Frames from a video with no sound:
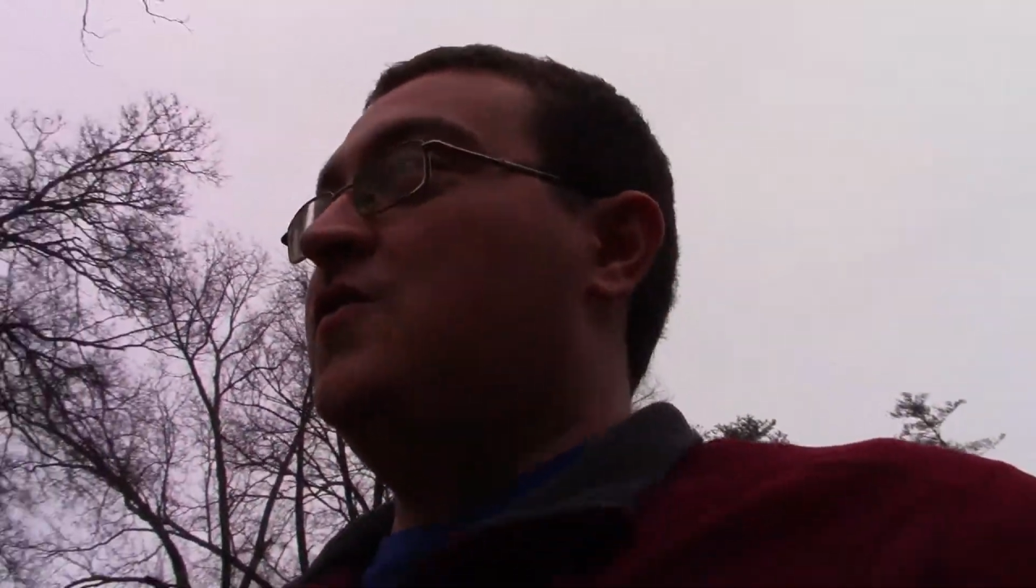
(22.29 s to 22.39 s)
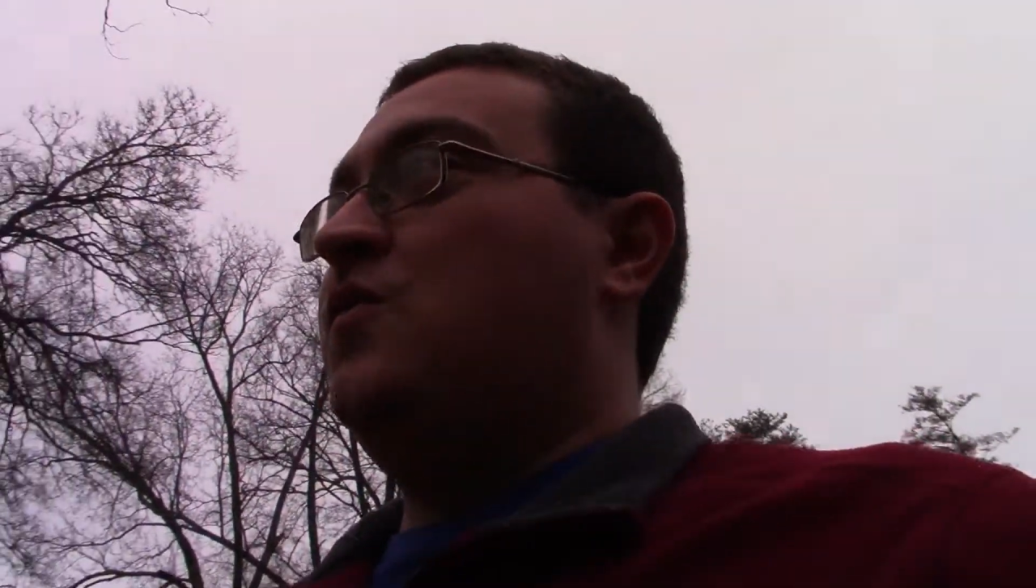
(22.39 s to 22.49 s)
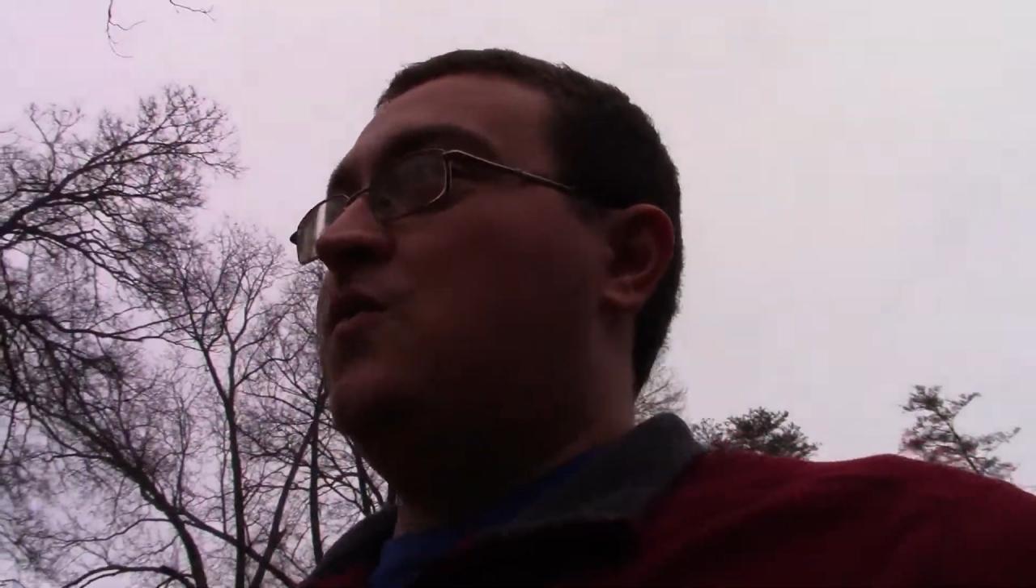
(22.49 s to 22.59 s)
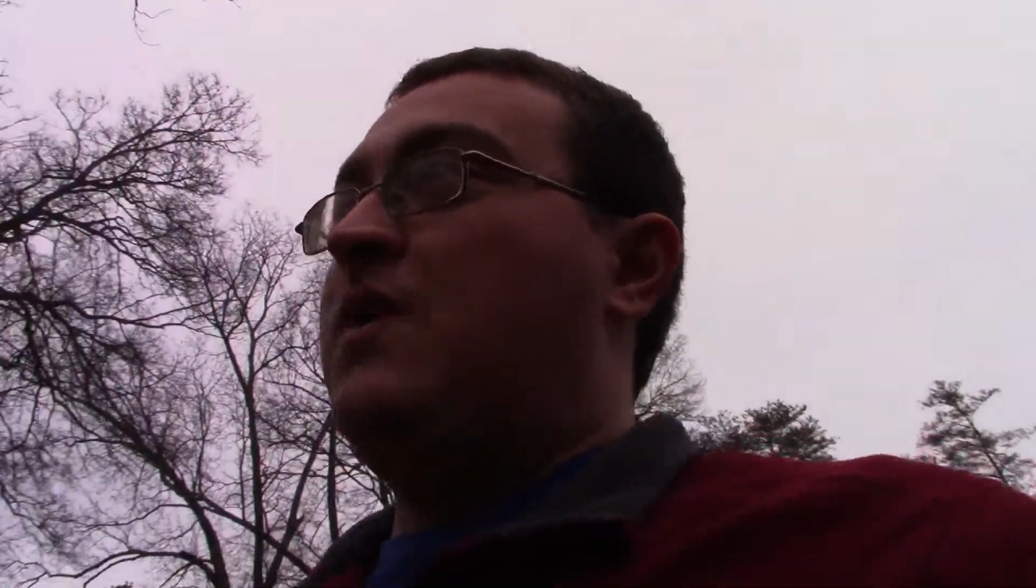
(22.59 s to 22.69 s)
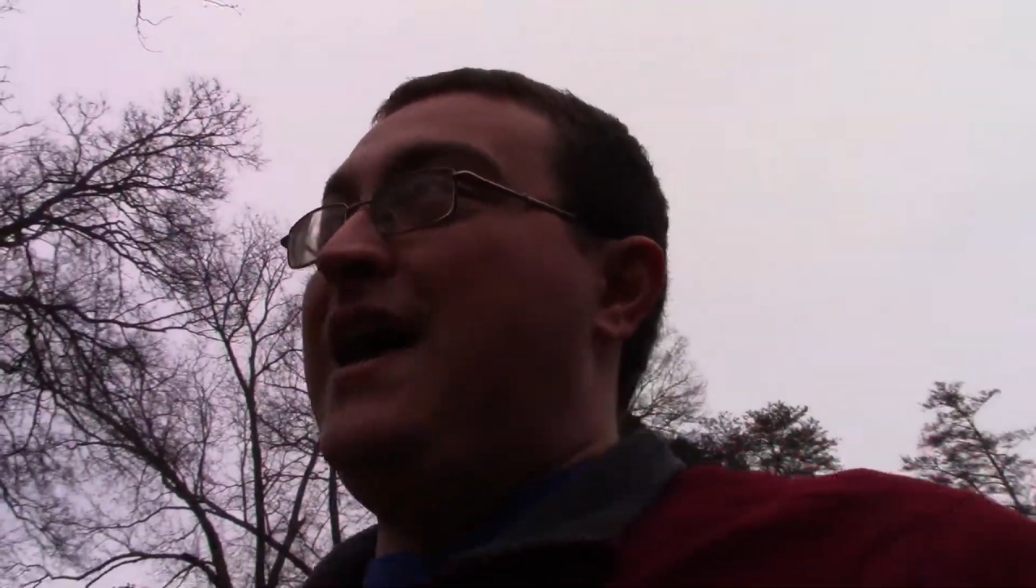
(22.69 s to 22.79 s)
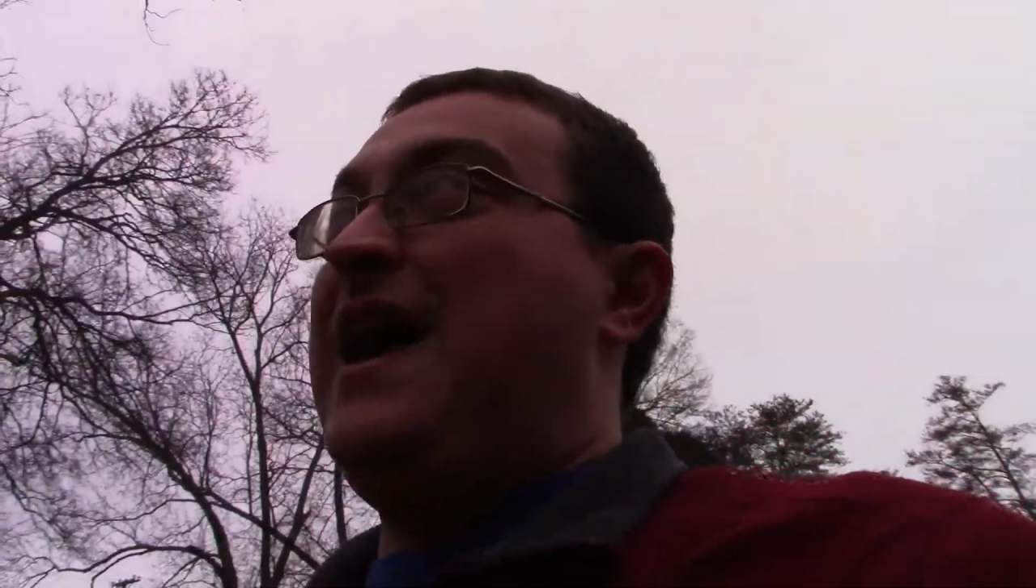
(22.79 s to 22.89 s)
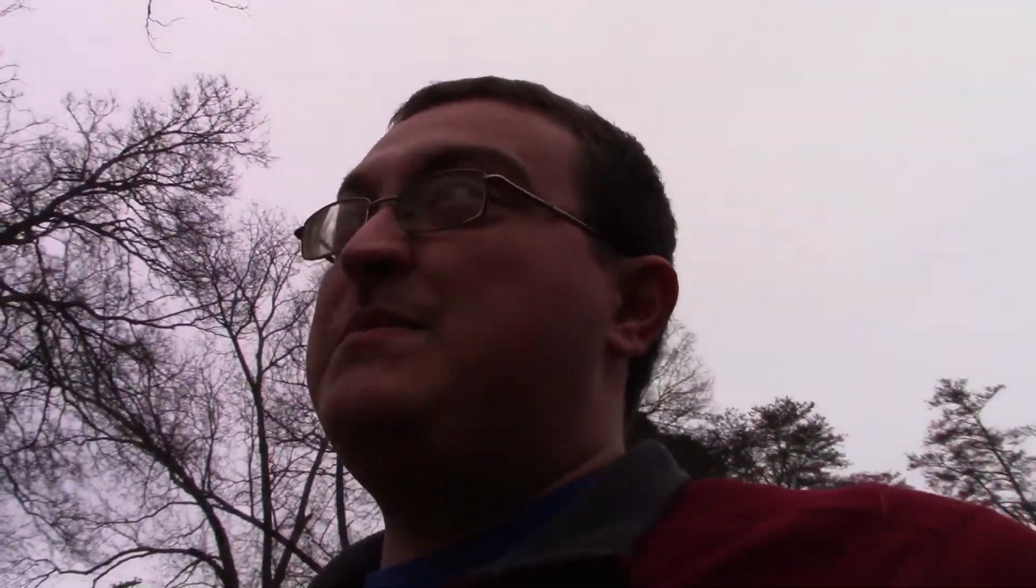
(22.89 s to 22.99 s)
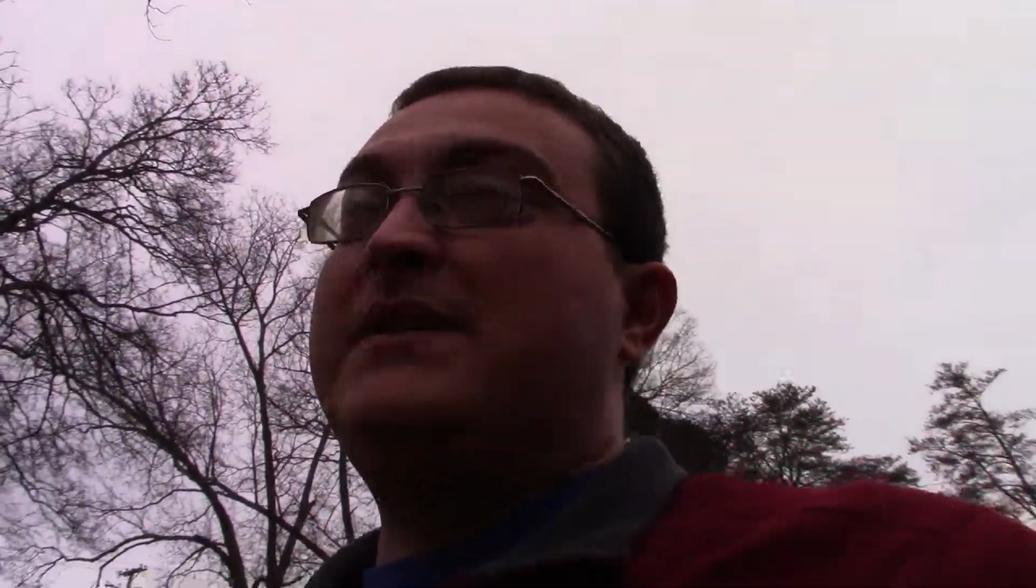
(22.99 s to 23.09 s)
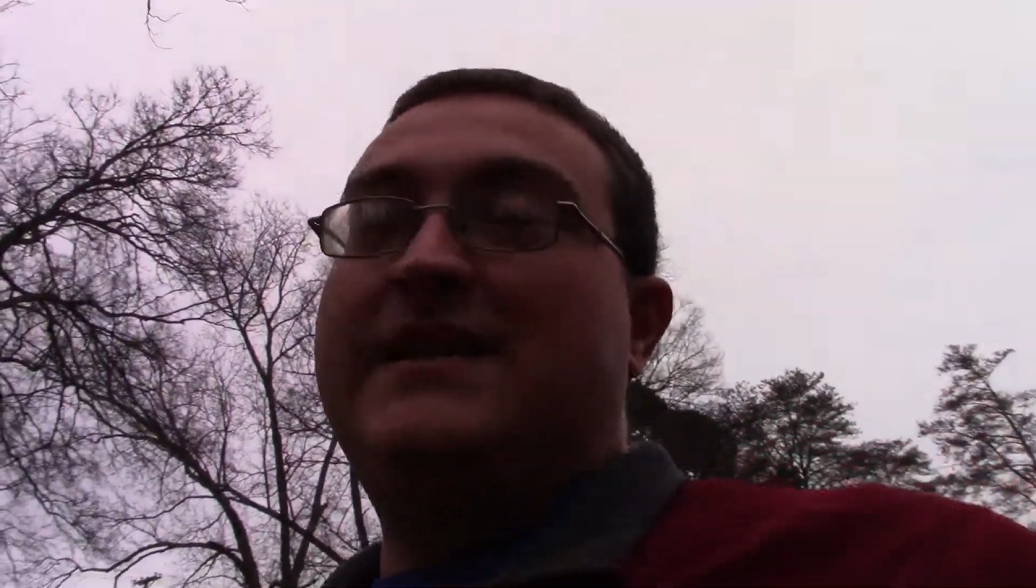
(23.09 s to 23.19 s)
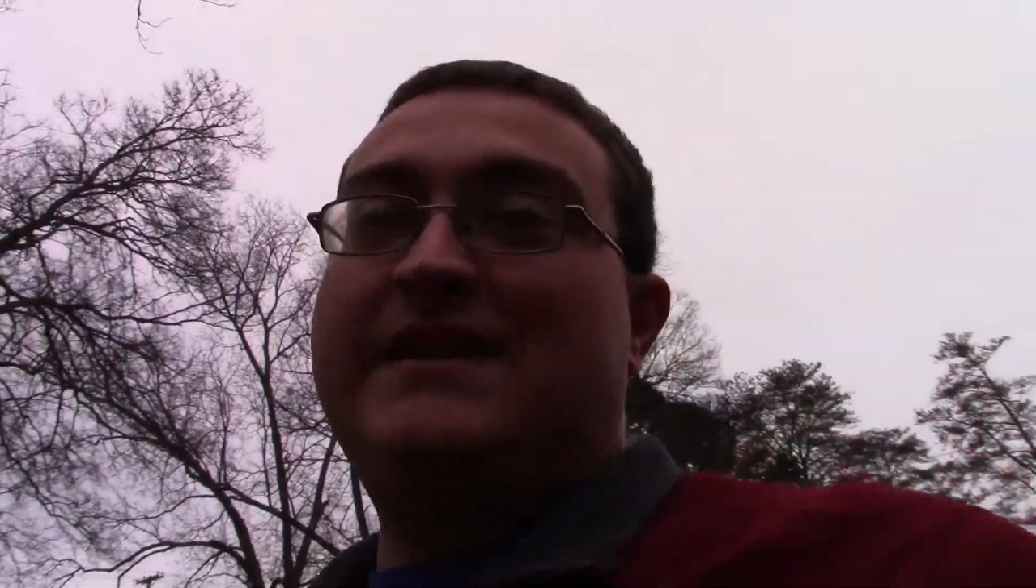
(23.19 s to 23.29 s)
Well, what
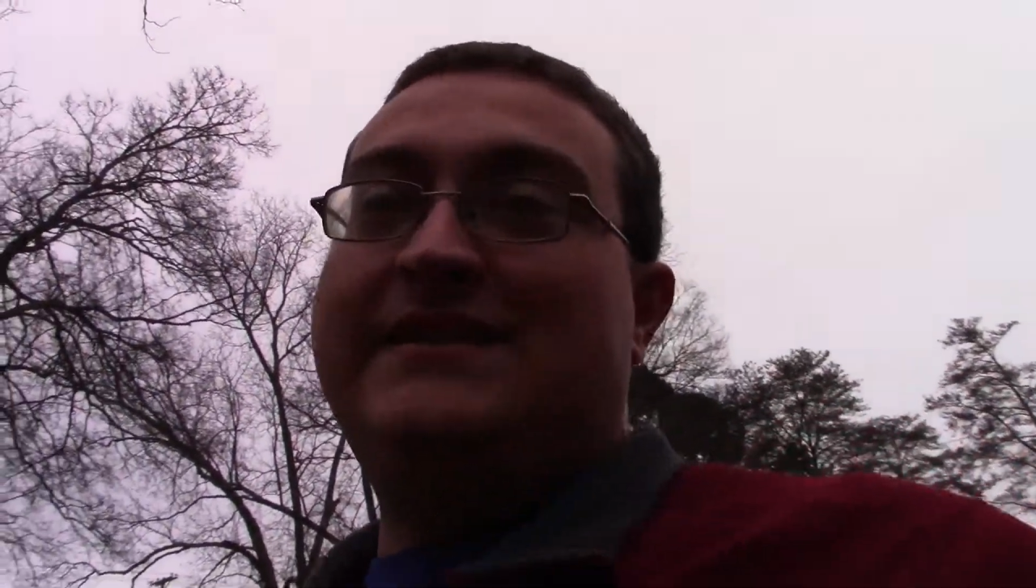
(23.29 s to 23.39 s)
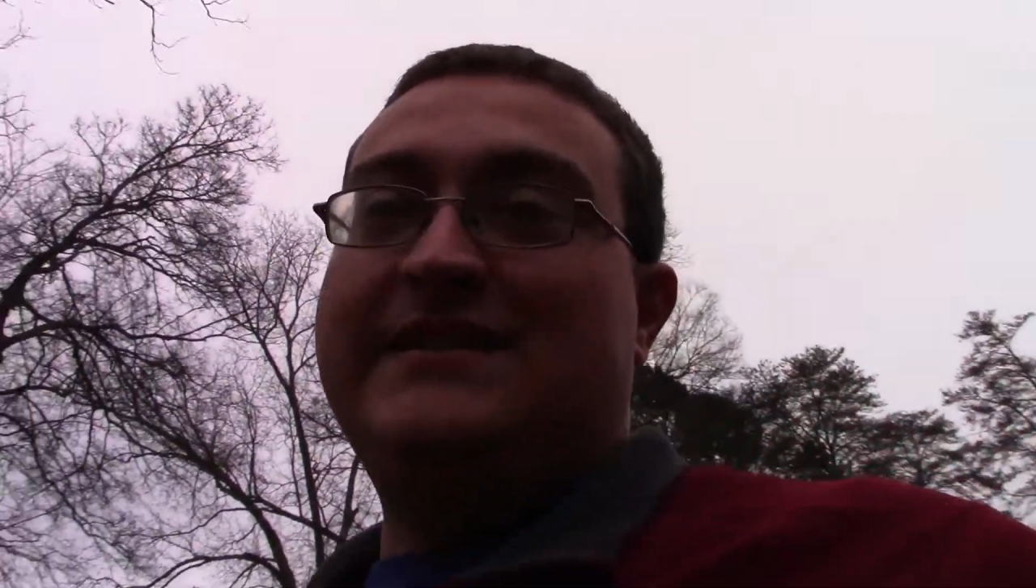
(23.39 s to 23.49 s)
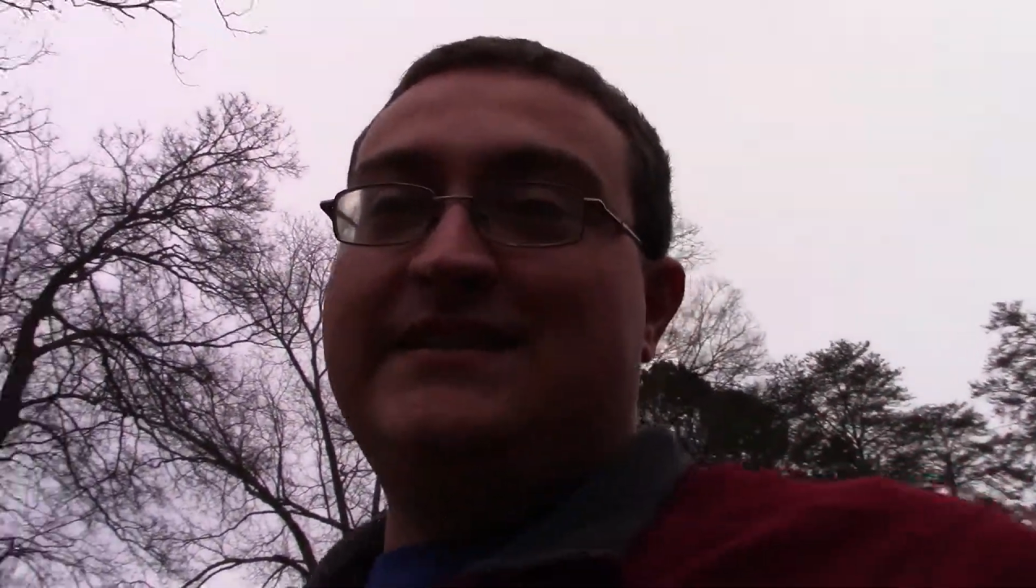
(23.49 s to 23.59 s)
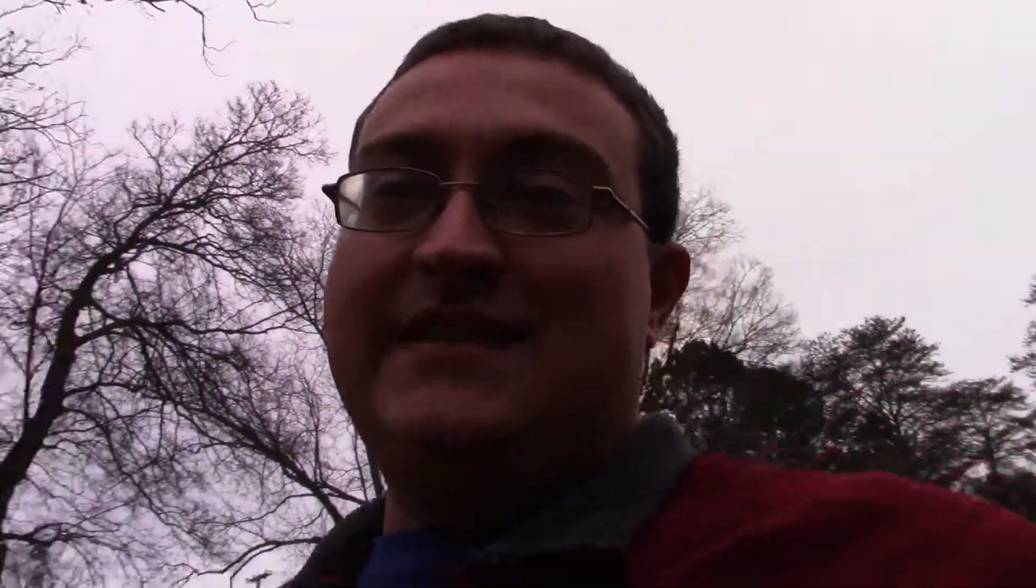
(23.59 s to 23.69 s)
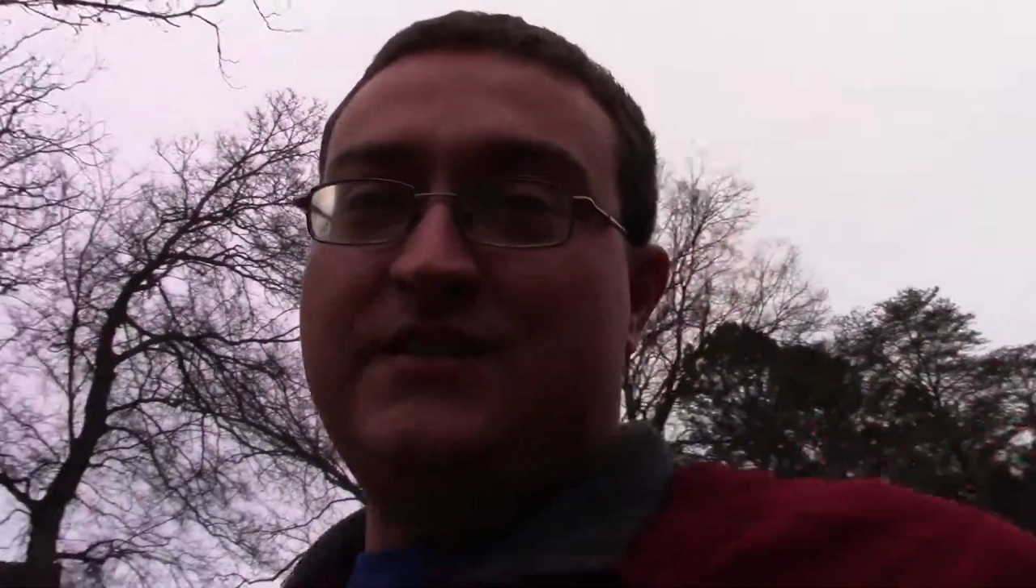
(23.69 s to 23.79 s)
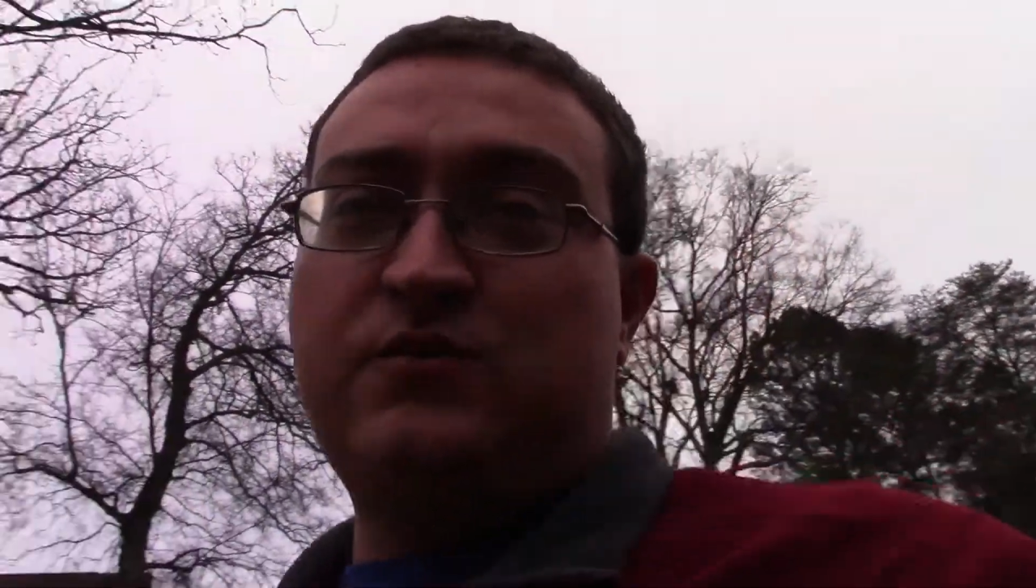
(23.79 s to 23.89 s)
happened is this